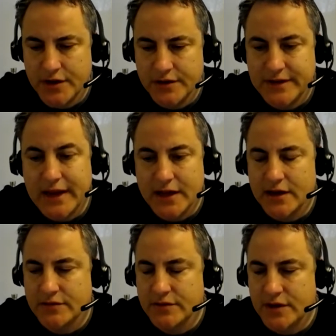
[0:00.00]

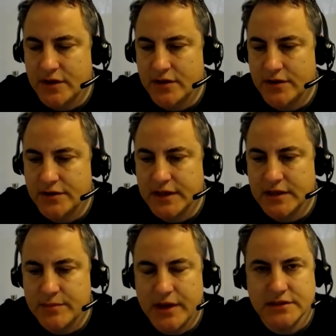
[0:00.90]
data on a daily
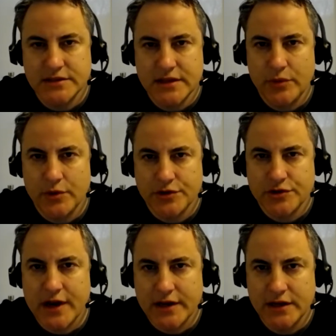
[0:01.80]
basis that we were
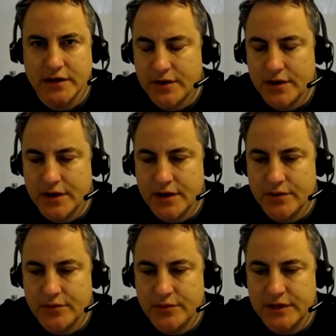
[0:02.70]
tracking.
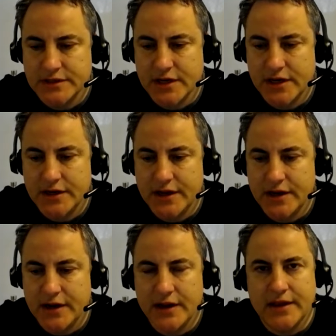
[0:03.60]
We decided that
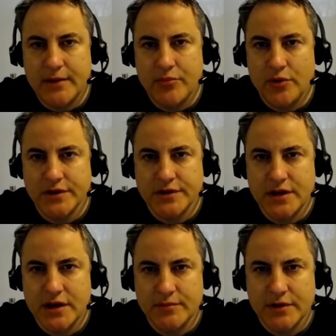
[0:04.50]
at that point in
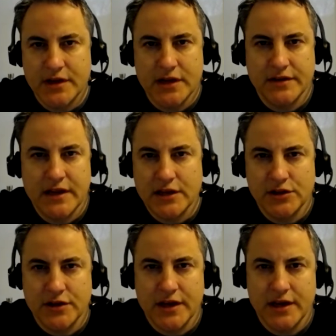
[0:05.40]
time to kind of take a
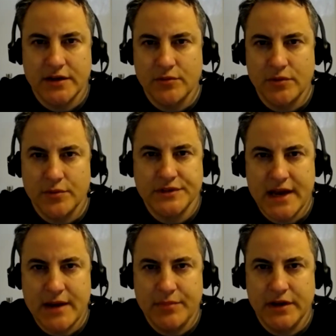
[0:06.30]
look at what was
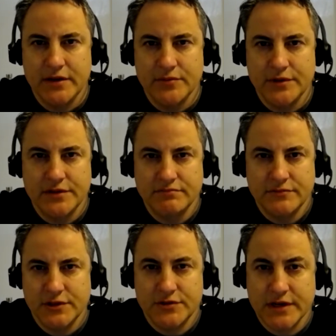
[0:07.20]
happening with
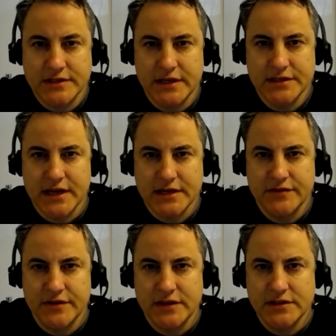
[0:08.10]
direct sales
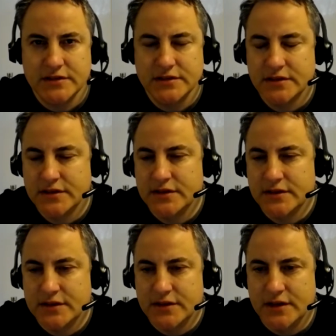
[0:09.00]
activities.
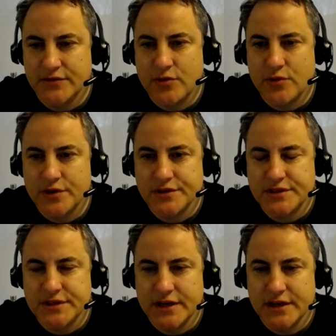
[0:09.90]
And of
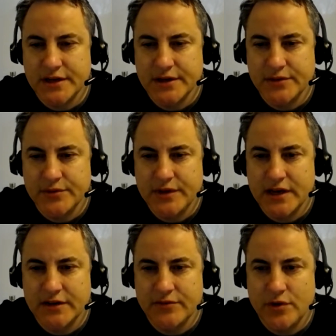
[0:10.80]
course, we
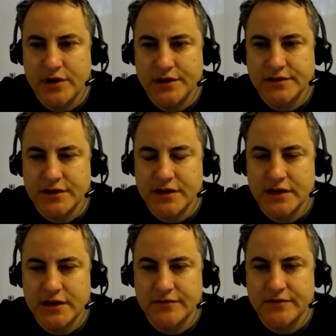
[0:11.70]
kind of wanted to
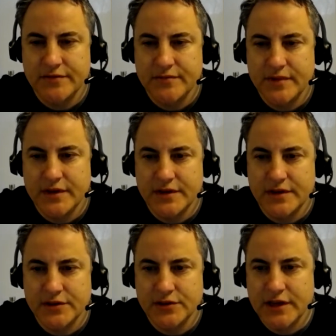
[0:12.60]
kind of
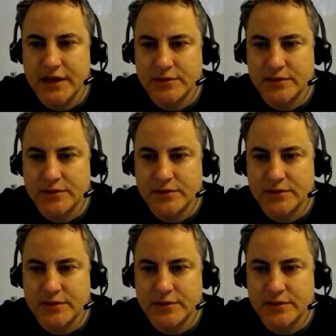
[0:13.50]
look at the